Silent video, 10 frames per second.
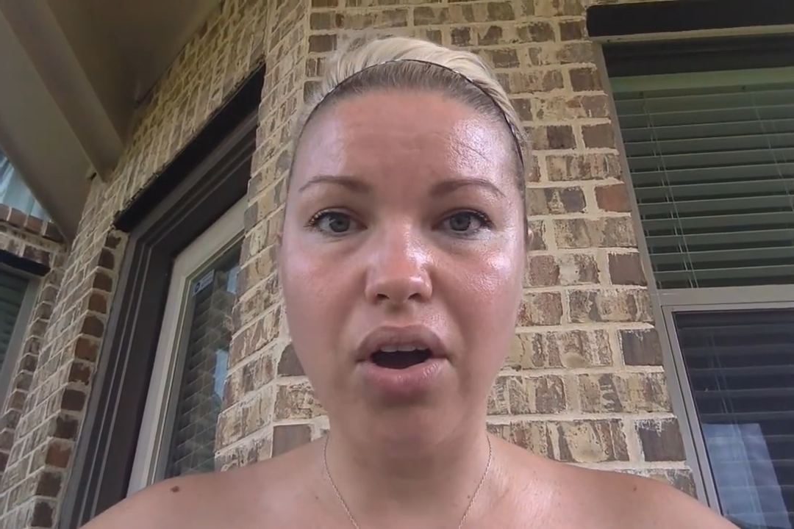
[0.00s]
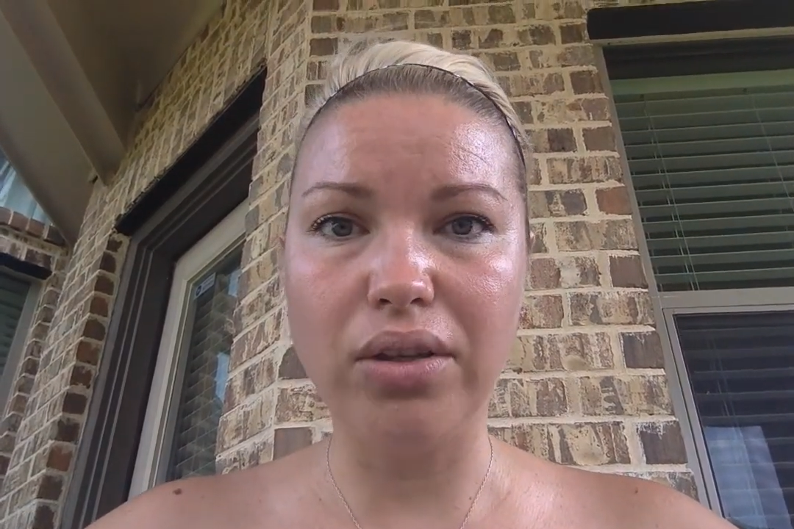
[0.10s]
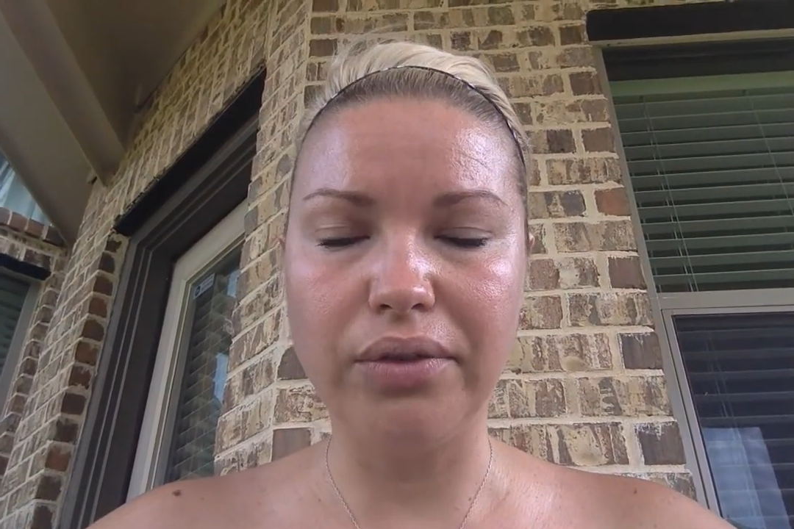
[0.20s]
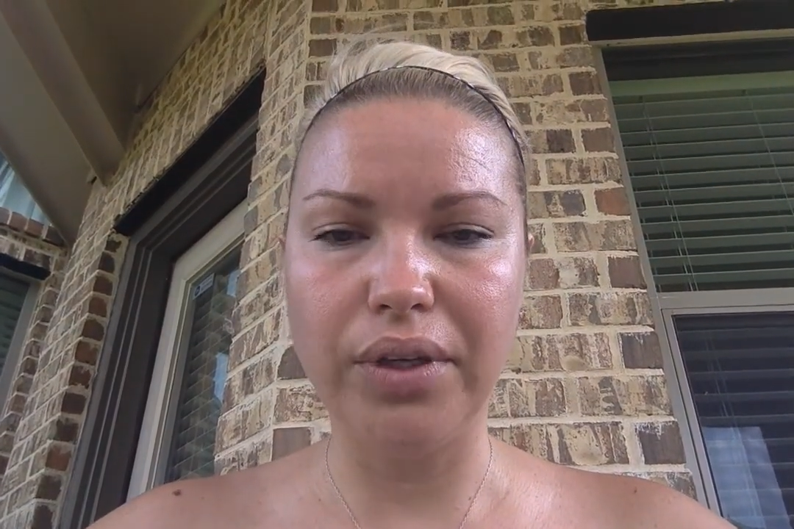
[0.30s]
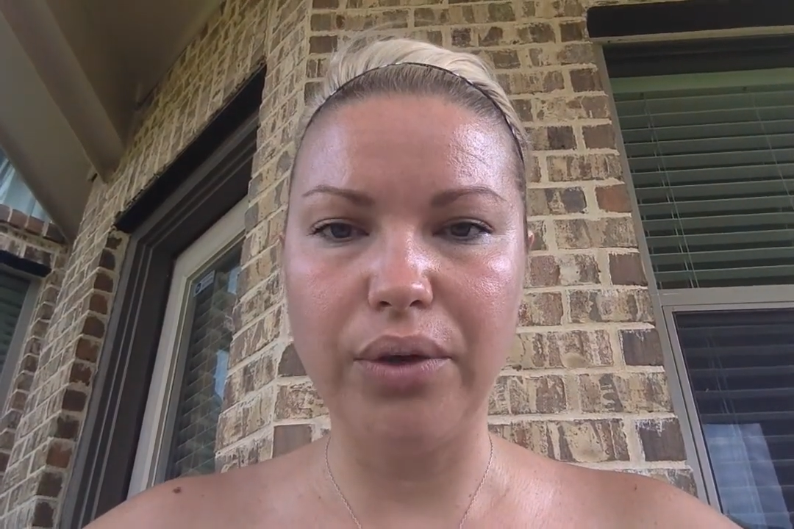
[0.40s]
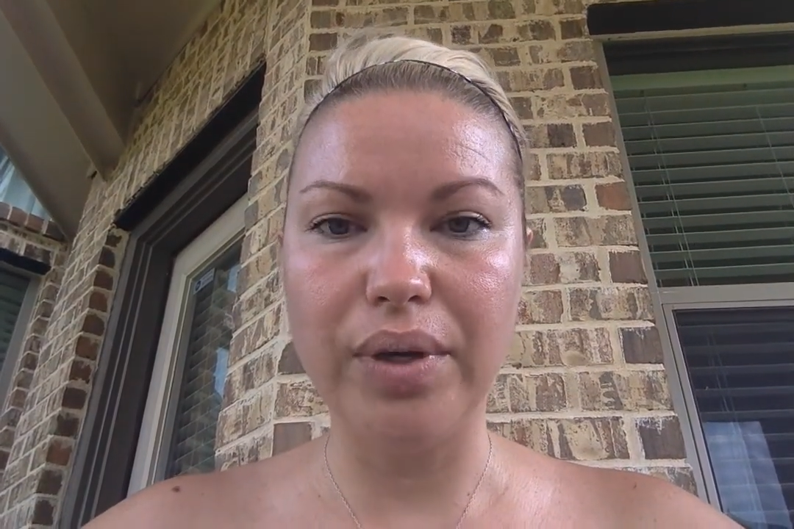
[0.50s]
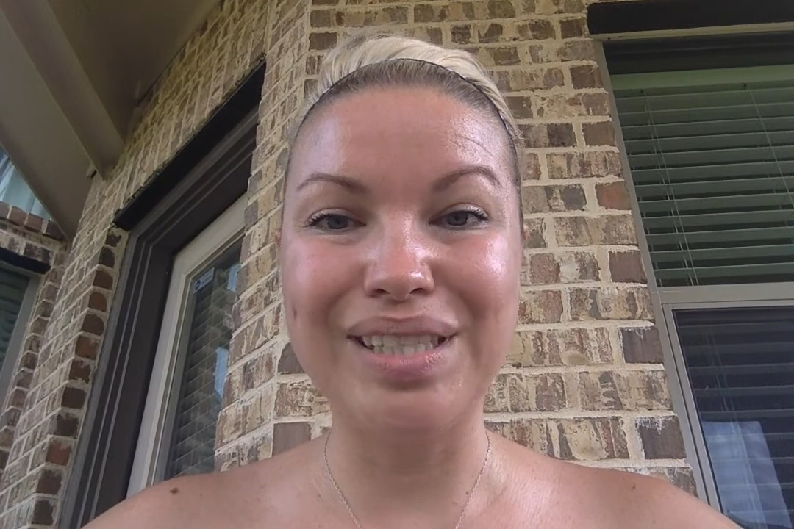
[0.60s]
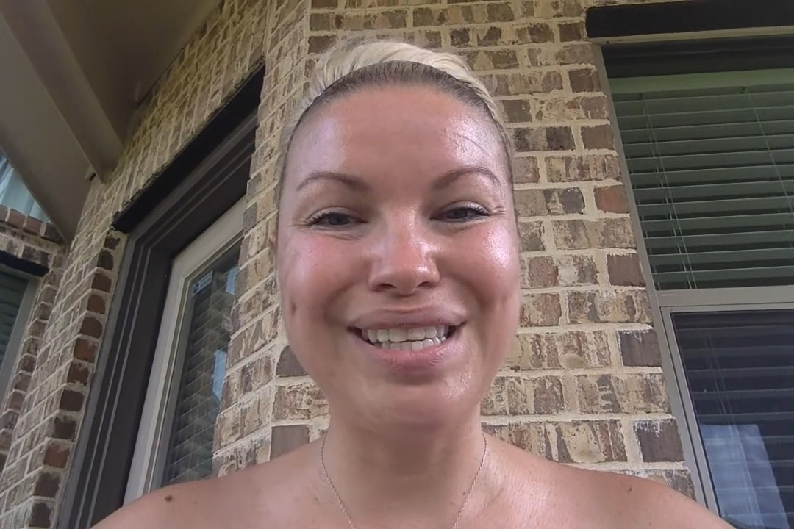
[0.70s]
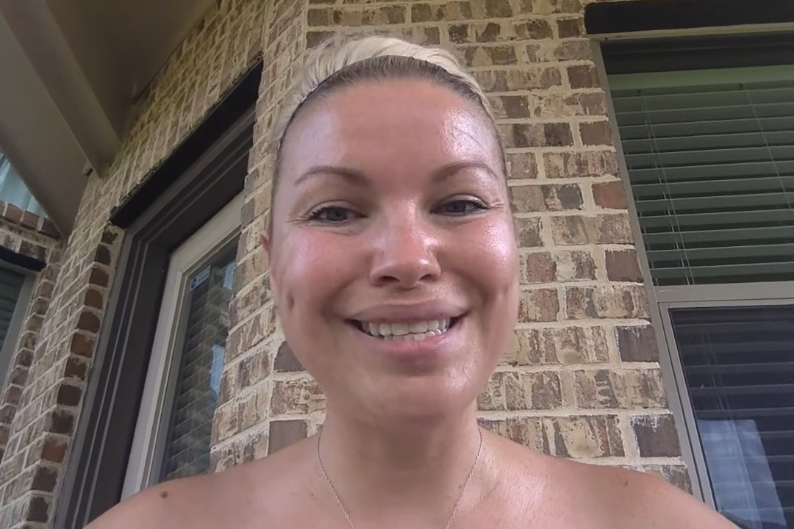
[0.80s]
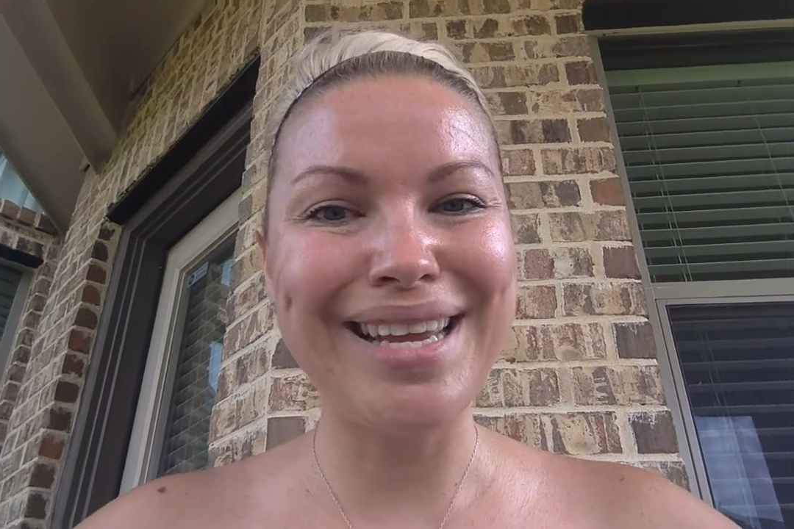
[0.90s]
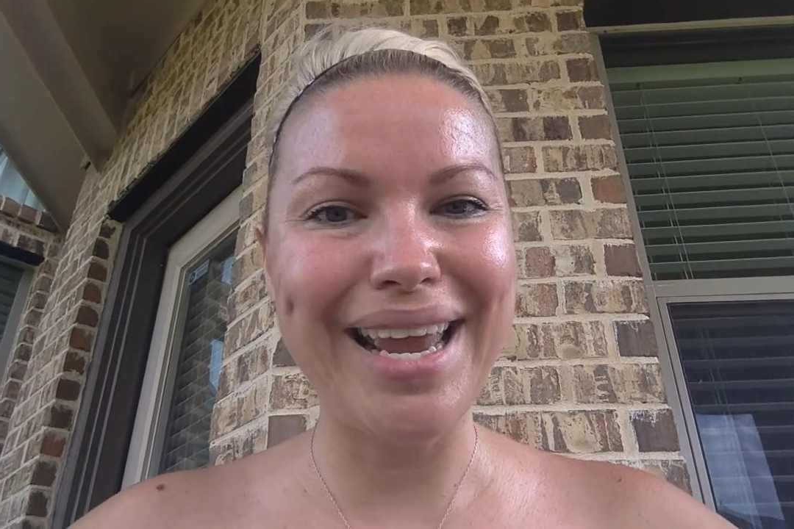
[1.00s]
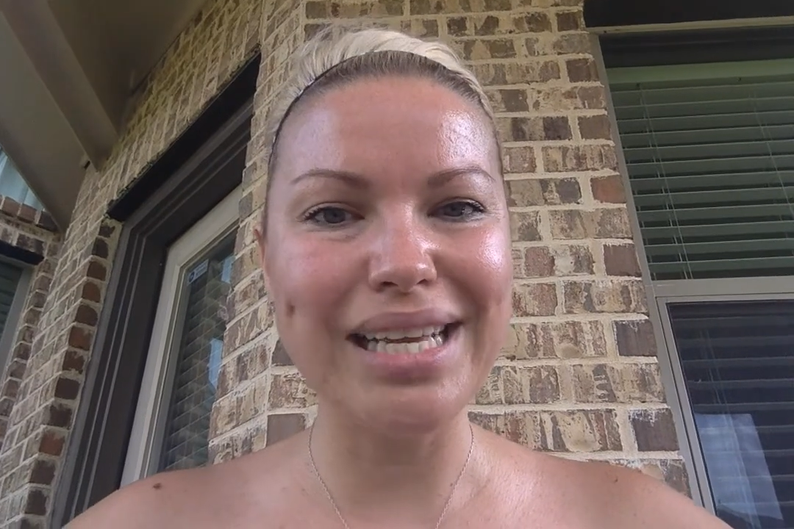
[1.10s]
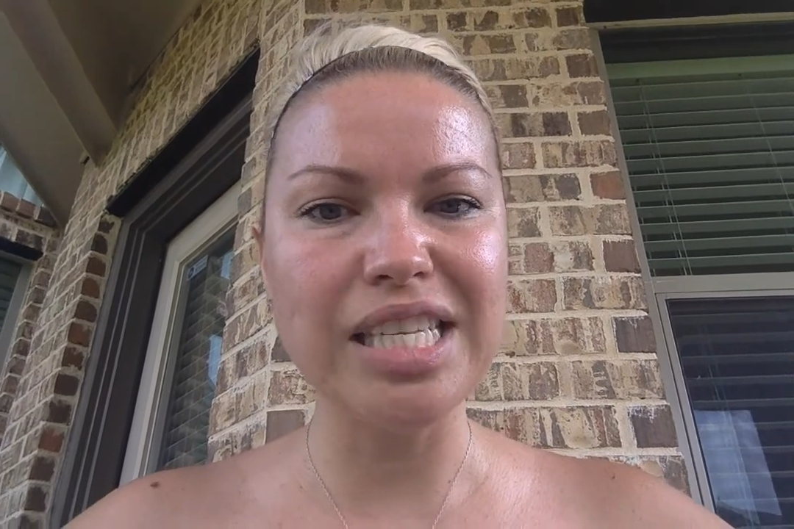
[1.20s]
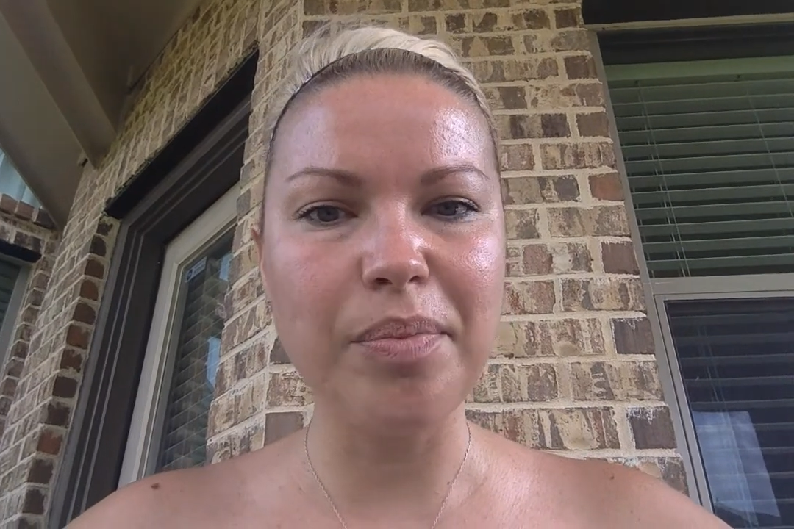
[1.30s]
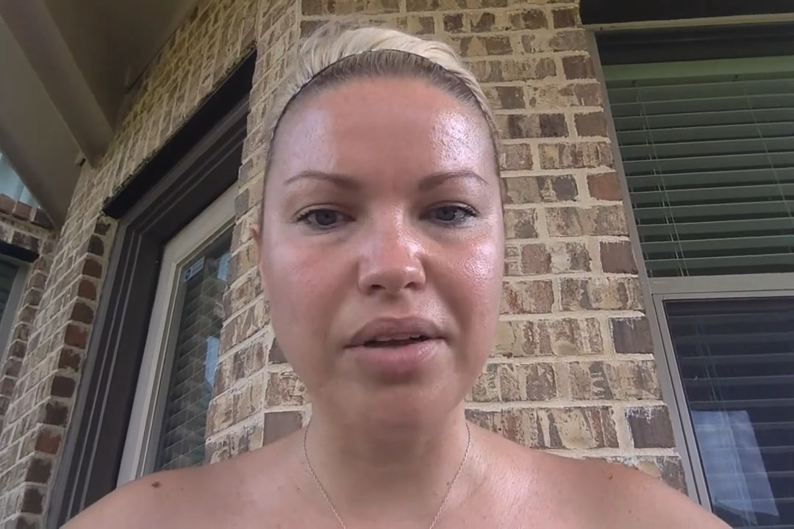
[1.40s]
all of you is to
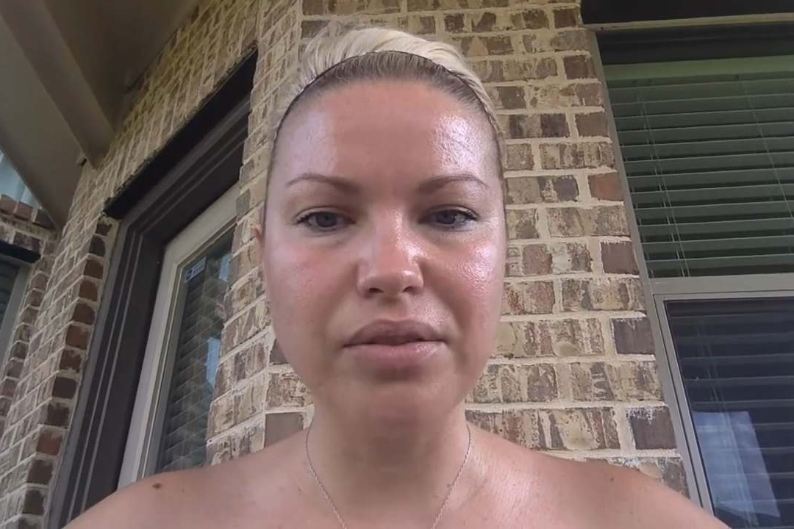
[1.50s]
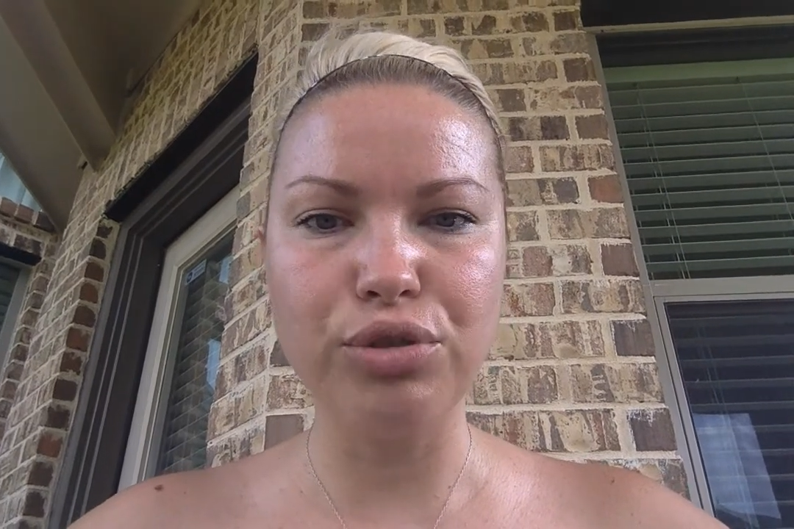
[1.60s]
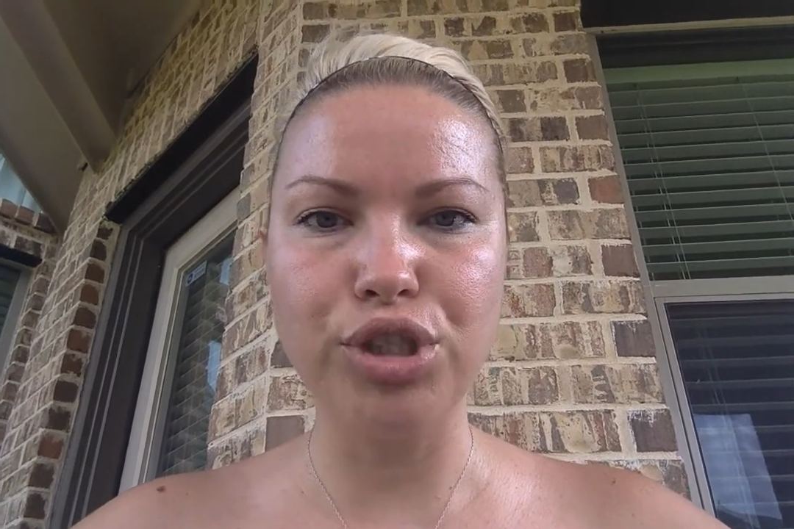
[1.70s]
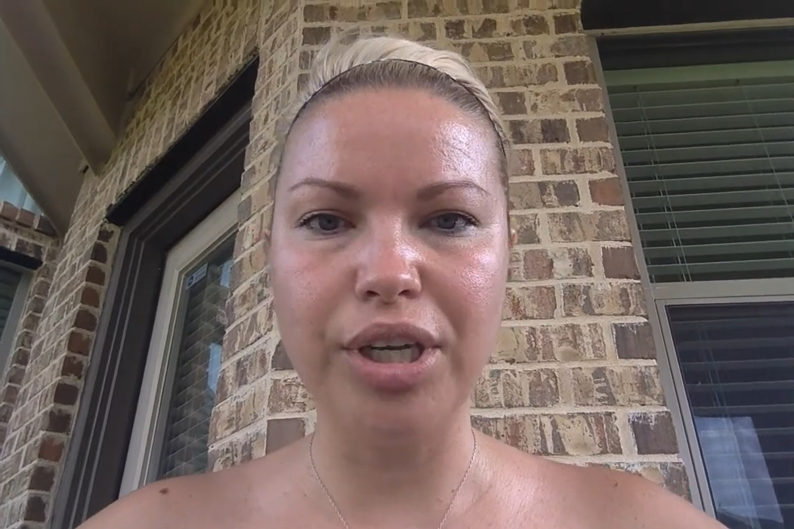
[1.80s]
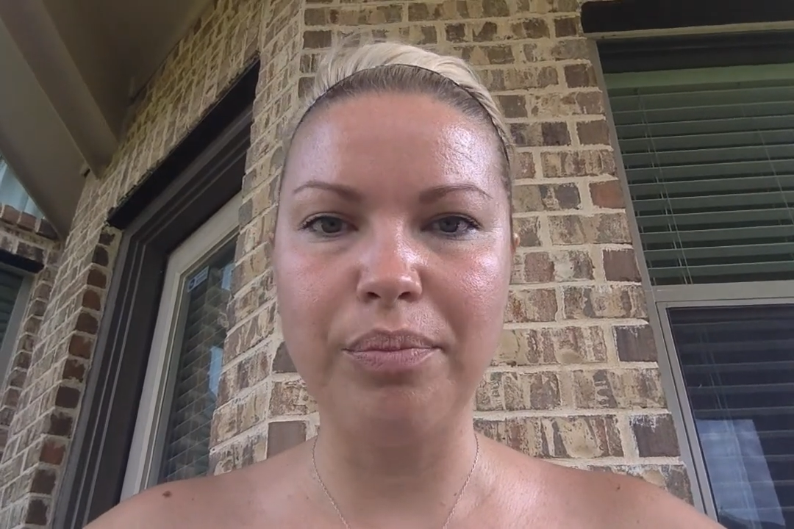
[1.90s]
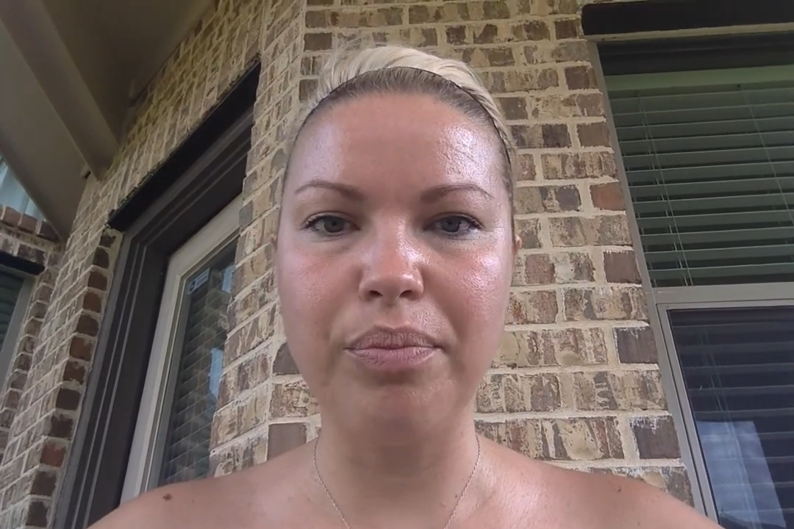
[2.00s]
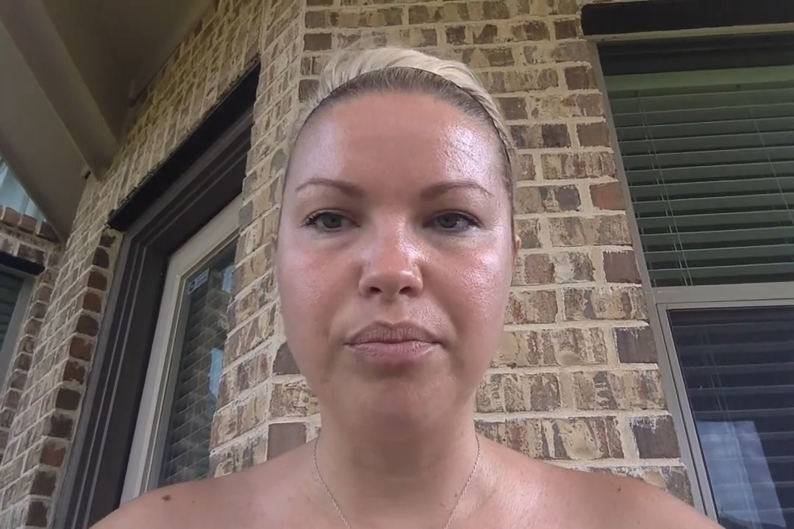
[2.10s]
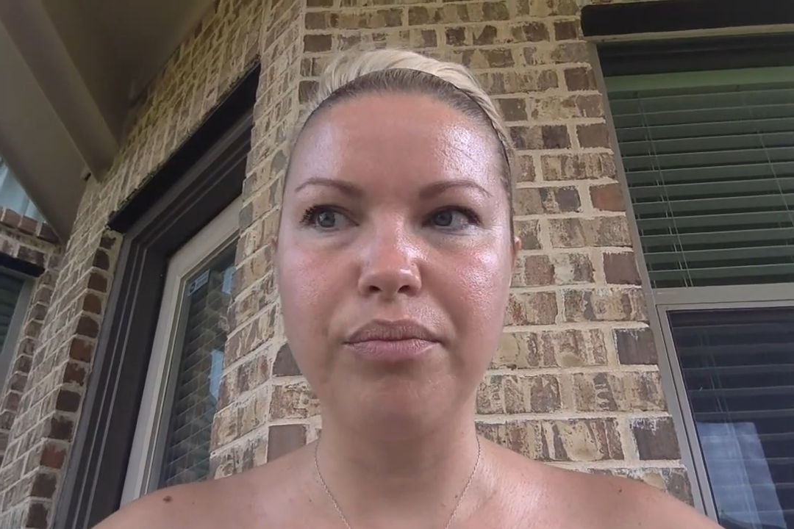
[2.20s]
take sponsorship